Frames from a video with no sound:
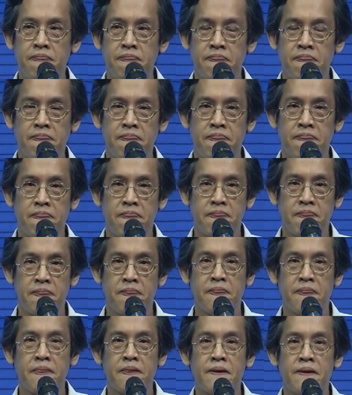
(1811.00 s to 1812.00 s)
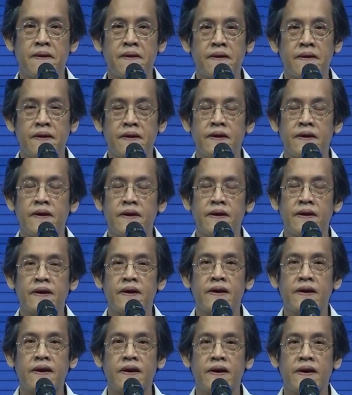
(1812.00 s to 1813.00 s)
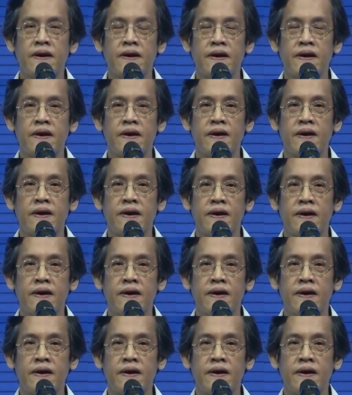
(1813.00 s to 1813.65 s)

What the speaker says: Nobody speaks.